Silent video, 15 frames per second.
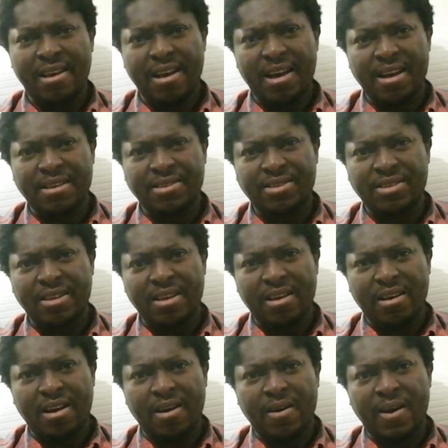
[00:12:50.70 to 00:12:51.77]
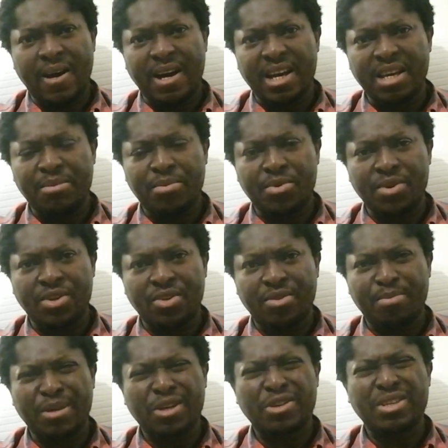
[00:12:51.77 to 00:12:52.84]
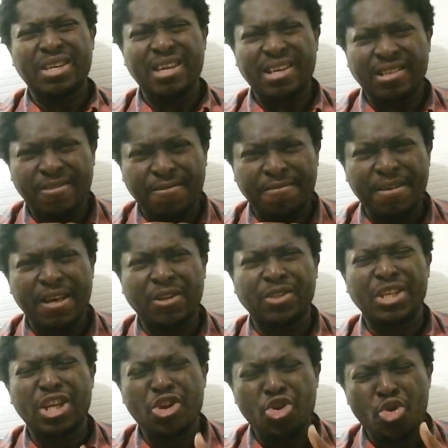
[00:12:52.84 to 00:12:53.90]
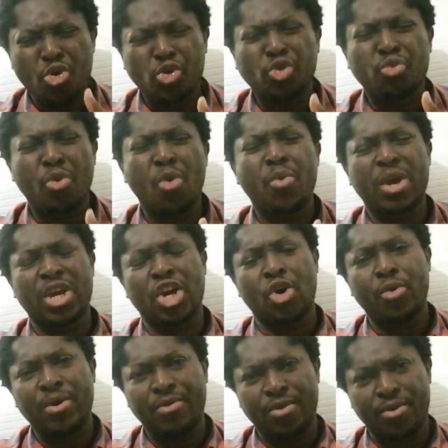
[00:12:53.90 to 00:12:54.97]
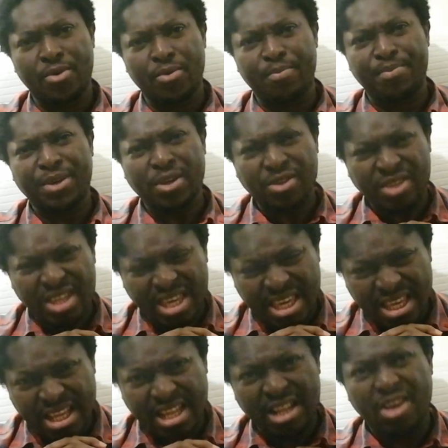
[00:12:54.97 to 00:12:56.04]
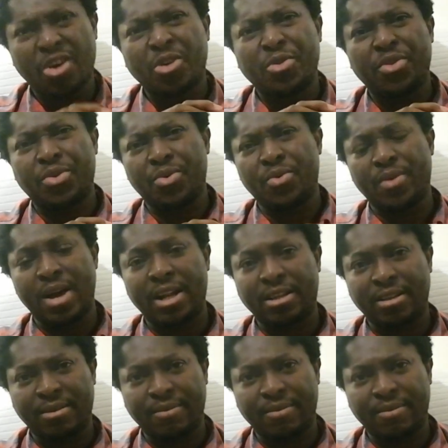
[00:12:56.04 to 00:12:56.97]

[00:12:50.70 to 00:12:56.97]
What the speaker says: as our high priest, because he has felt, he knows what we're going through, because he's gone through that.